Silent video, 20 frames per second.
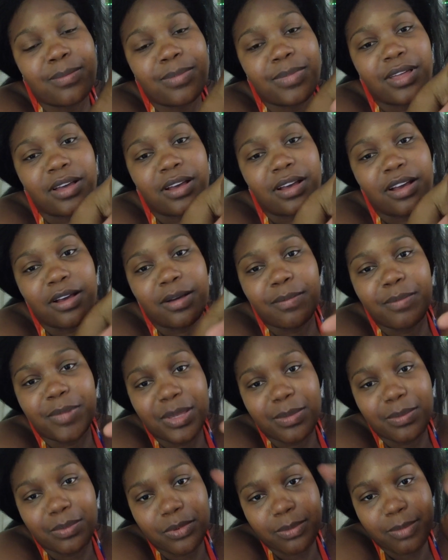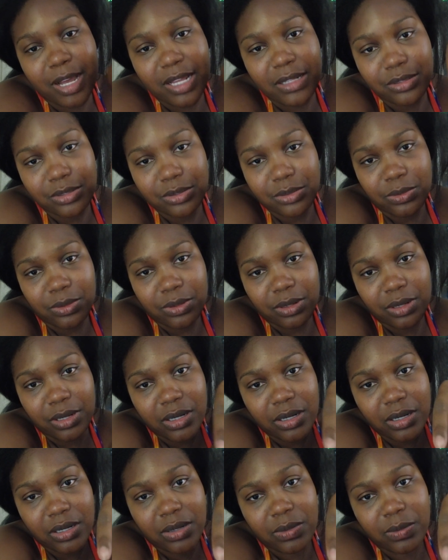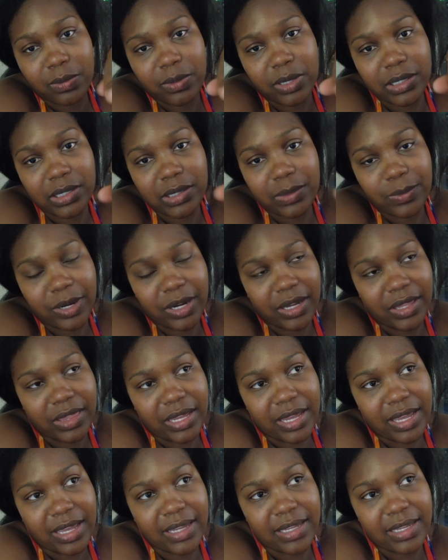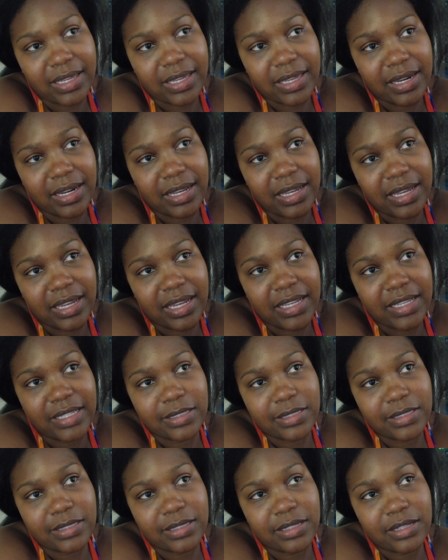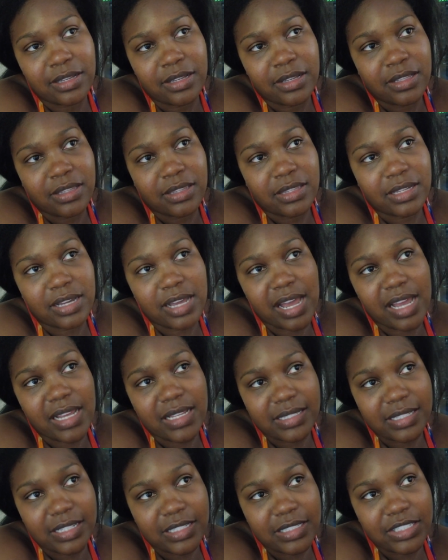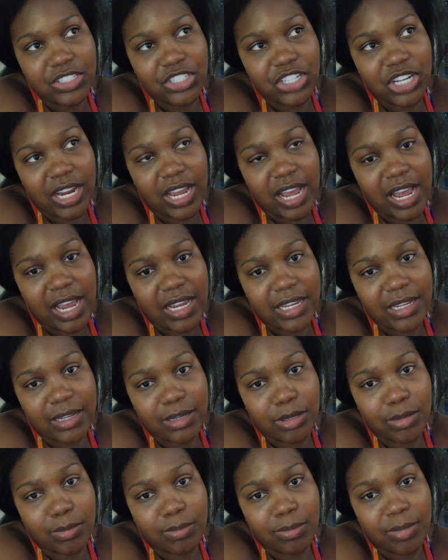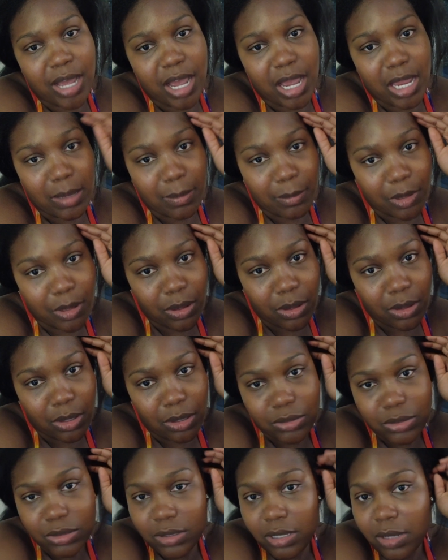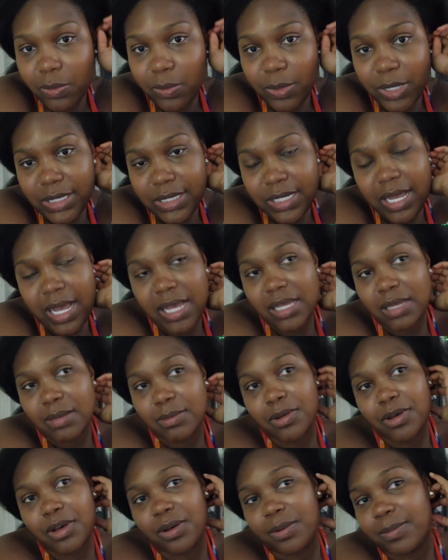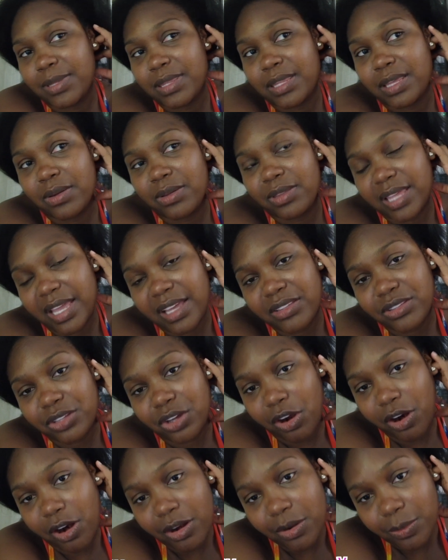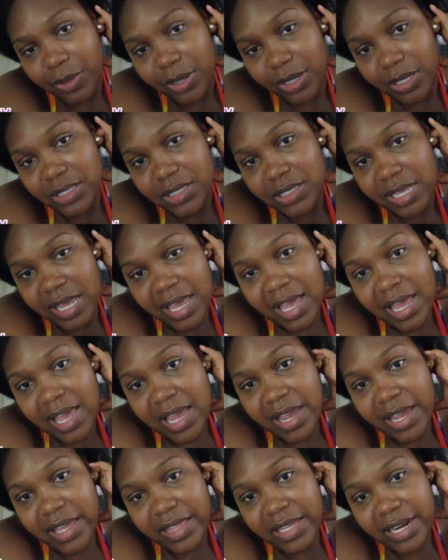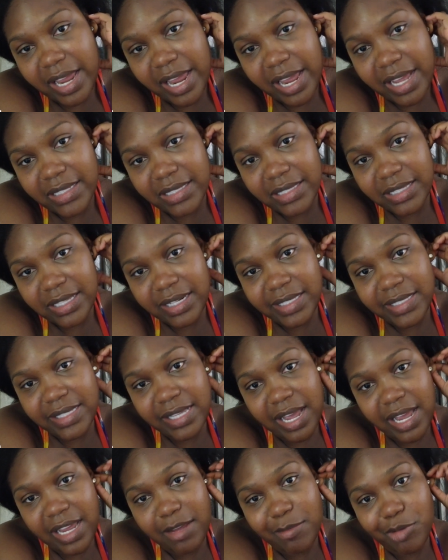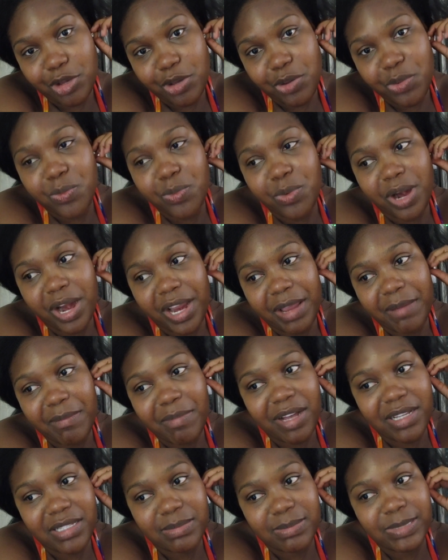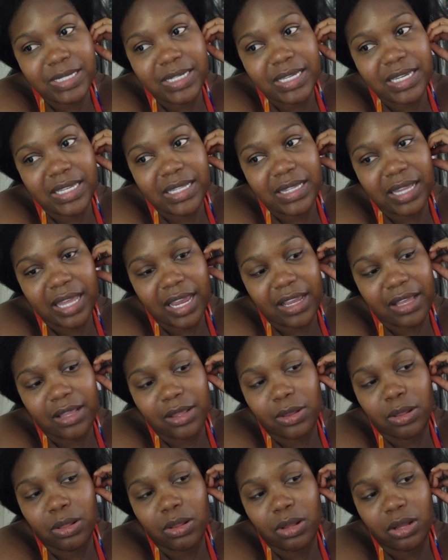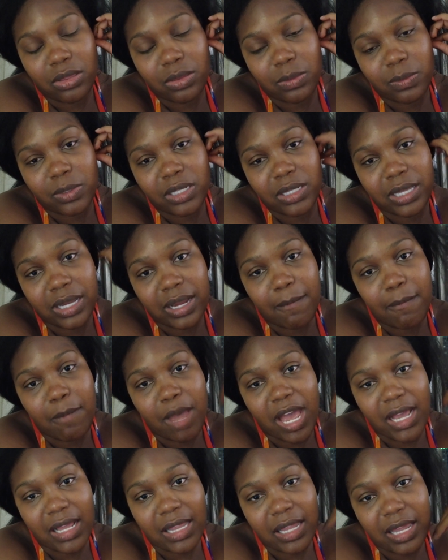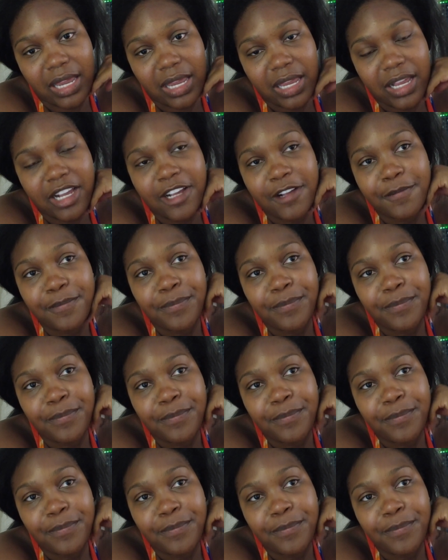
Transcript: the people by the door where they think I can get it, and the guy said to check I Am Co. So I went to I Am Co, but they only had the hard ones. And then I asked the ladies at I Am Co where I could possibly get like a cloth one, like a bag like.